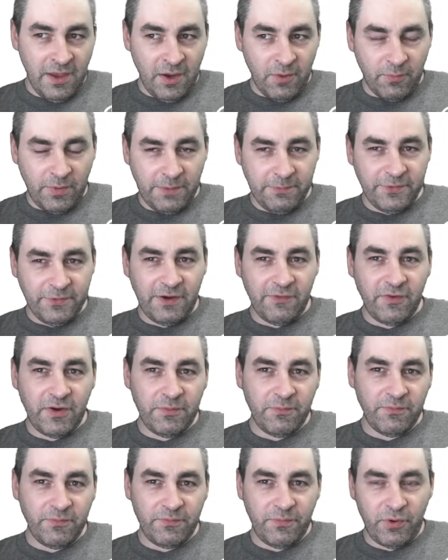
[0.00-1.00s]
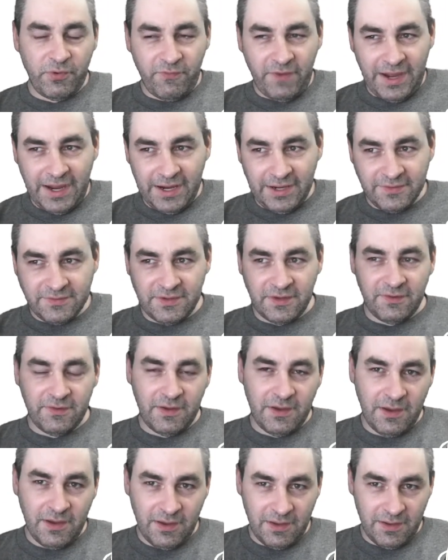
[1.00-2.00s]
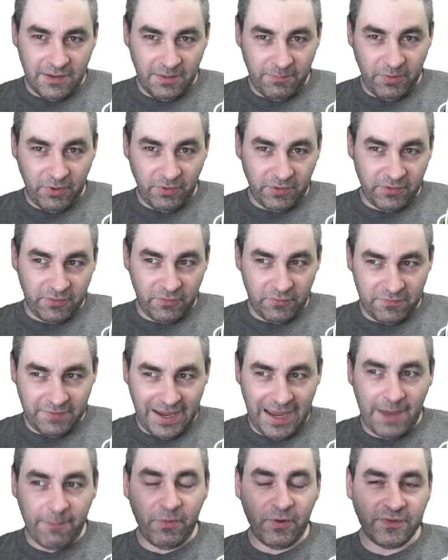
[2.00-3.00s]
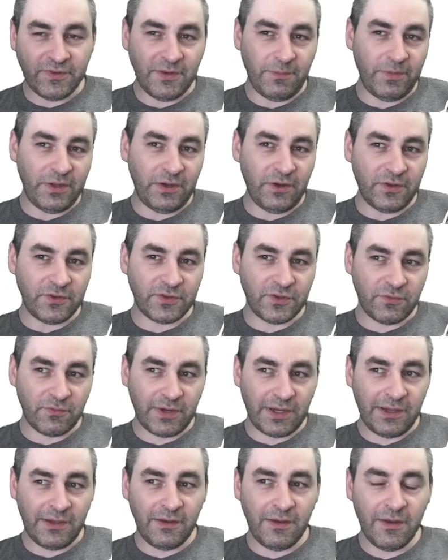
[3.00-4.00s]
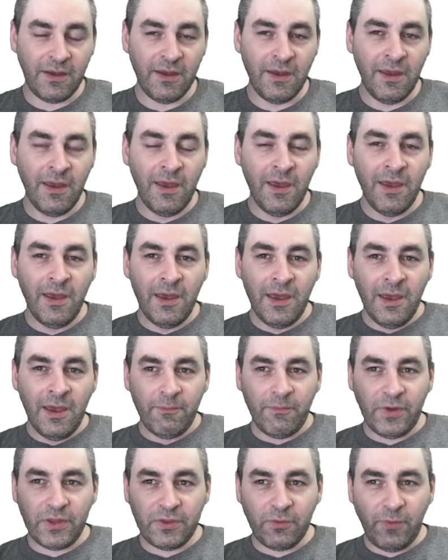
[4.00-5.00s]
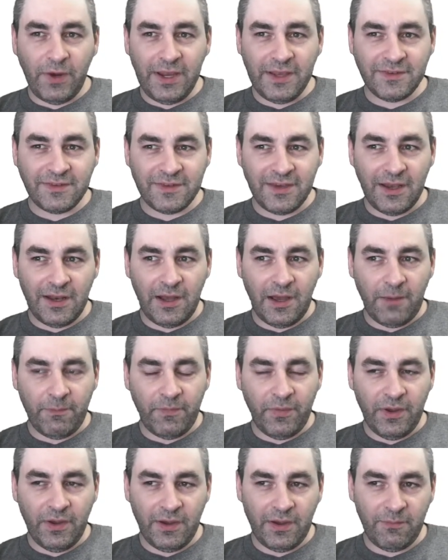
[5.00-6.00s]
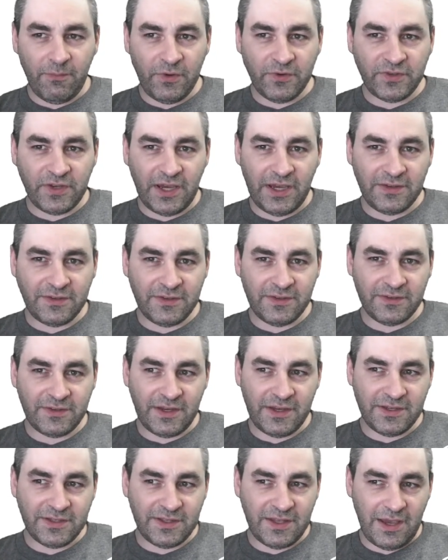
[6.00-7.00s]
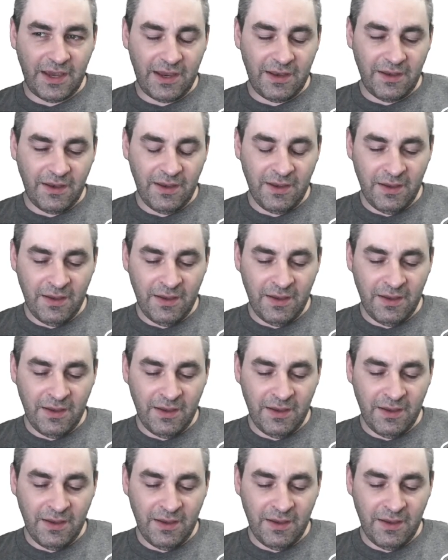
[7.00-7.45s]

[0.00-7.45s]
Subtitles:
WebDriver provides the ability to tap on something on screen, but the way it's set up in most cases is that